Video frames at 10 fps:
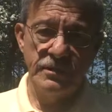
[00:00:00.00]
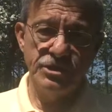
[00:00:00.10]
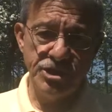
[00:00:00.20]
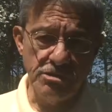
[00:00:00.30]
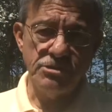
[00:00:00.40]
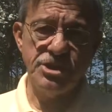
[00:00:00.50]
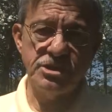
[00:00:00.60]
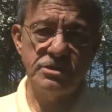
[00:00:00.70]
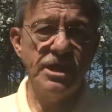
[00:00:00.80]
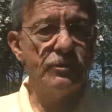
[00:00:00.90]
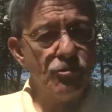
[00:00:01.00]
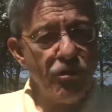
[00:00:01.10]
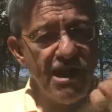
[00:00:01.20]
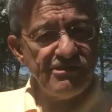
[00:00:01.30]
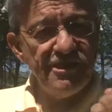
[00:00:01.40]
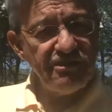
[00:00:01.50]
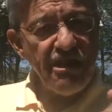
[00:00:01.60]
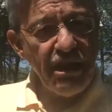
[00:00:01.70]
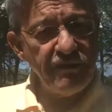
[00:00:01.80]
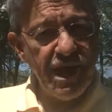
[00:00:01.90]
the church, and Christ is
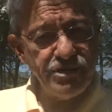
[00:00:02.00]
the head of